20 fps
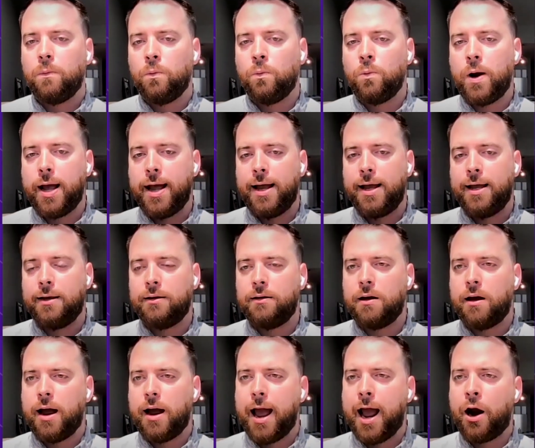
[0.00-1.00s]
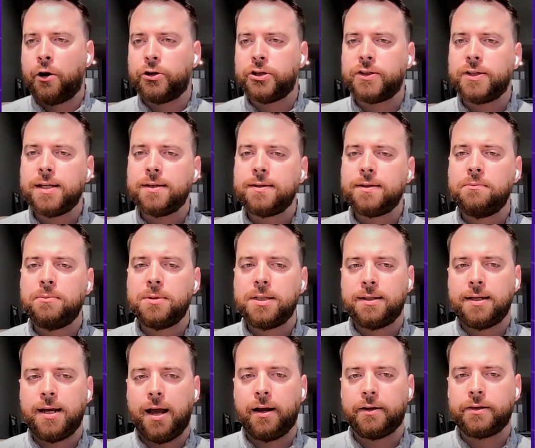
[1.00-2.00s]
when our system
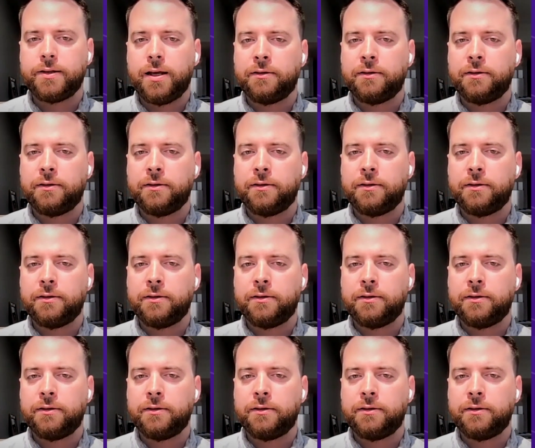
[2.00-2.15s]
detects